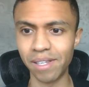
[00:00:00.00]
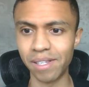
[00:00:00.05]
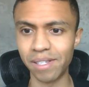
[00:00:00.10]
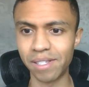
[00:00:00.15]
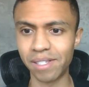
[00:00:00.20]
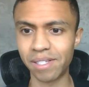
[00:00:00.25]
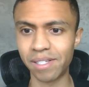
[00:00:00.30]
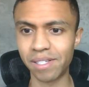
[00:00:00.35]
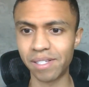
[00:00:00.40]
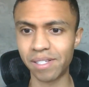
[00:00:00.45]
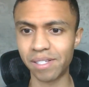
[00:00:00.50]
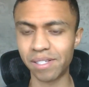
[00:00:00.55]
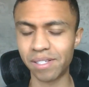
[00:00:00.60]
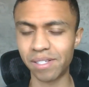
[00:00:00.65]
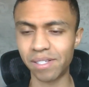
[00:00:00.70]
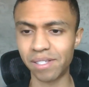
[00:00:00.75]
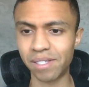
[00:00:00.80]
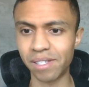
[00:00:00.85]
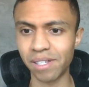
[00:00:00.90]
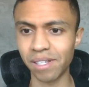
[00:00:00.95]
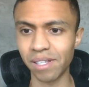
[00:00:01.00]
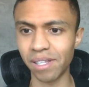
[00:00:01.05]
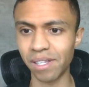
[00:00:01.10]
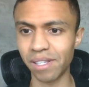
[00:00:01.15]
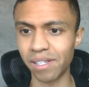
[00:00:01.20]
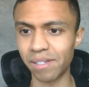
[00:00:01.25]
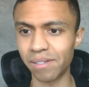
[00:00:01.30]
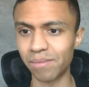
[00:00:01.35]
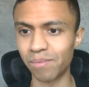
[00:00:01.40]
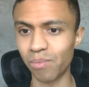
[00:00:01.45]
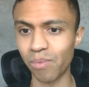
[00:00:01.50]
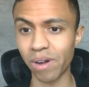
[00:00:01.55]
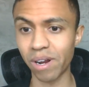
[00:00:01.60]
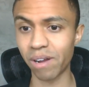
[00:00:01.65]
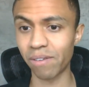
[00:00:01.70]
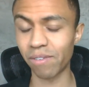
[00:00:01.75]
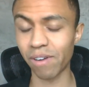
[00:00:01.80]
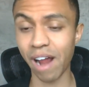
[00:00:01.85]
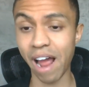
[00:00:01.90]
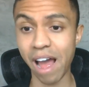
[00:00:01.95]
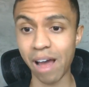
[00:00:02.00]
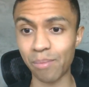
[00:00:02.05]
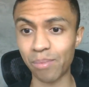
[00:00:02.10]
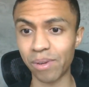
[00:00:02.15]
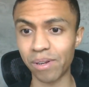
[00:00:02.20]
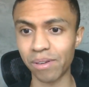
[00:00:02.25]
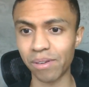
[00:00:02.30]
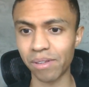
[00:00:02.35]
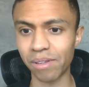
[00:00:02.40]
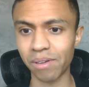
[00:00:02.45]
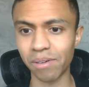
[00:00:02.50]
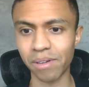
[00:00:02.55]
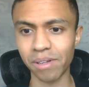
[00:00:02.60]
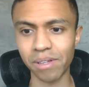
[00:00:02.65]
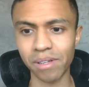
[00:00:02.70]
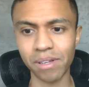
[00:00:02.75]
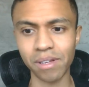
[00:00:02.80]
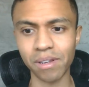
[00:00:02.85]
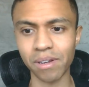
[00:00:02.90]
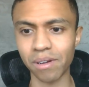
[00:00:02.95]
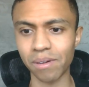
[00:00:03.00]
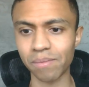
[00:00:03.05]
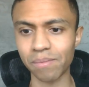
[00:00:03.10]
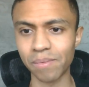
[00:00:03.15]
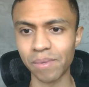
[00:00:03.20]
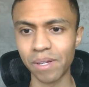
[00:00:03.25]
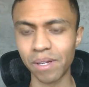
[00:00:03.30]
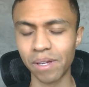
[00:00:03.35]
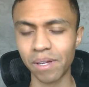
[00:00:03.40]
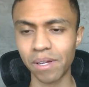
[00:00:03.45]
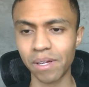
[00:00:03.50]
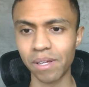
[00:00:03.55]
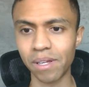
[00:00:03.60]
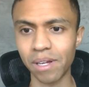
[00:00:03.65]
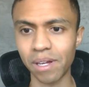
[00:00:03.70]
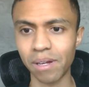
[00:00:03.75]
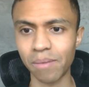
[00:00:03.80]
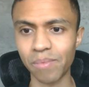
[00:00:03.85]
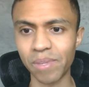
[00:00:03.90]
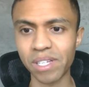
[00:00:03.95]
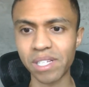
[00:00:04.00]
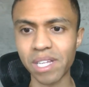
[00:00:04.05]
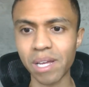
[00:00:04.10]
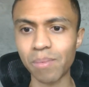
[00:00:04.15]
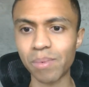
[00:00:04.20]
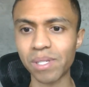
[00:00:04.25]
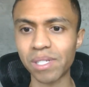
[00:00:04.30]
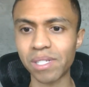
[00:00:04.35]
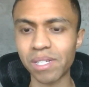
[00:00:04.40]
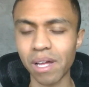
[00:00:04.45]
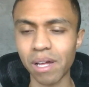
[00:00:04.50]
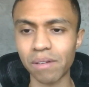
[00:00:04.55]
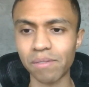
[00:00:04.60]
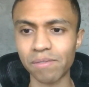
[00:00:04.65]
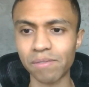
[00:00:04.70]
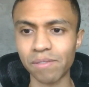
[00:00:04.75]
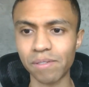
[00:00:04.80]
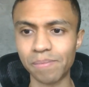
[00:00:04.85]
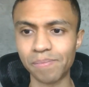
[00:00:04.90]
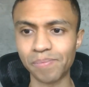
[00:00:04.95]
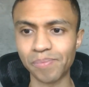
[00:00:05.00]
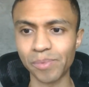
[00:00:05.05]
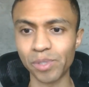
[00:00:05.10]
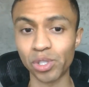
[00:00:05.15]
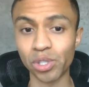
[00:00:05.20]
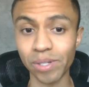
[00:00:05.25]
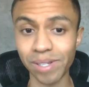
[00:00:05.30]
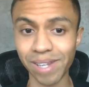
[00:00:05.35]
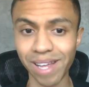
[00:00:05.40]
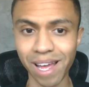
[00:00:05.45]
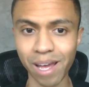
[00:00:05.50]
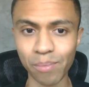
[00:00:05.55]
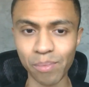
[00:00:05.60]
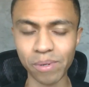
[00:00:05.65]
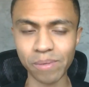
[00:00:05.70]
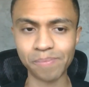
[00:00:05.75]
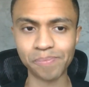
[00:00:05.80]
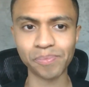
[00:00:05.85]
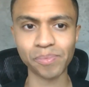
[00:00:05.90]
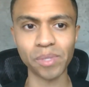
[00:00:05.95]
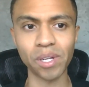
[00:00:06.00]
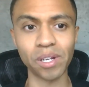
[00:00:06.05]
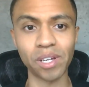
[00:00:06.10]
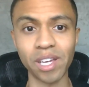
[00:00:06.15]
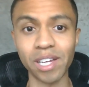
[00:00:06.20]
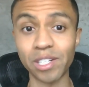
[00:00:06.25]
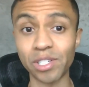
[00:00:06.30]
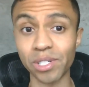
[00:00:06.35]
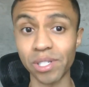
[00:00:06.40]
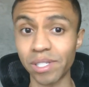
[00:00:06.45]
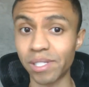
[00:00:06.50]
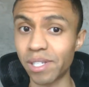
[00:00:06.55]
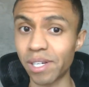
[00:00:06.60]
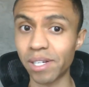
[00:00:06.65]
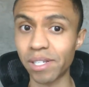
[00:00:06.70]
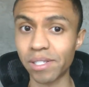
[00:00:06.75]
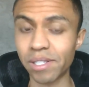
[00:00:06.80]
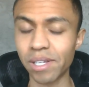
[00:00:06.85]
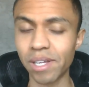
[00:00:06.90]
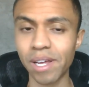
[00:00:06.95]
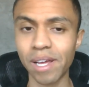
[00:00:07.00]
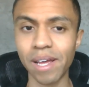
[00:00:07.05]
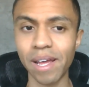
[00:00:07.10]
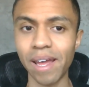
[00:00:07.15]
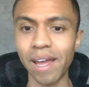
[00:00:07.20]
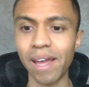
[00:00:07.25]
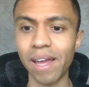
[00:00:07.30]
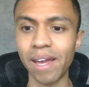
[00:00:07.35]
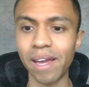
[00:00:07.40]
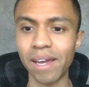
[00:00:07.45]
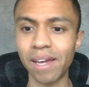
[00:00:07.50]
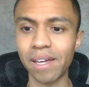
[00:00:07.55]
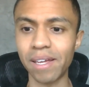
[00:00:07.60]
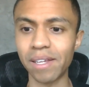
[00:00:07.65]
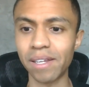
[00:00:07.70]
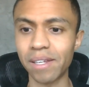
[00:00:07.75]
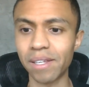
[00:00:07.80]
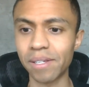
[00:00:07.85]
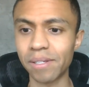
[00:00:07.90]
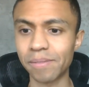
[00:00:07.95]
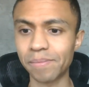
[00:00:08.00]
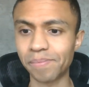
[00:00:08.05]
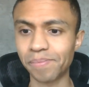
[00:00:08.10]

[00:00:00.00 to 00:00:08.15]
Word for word: silly whatever happened? Uh, you know, um, this type of stuff shouldn't happen. Occasionally it does. And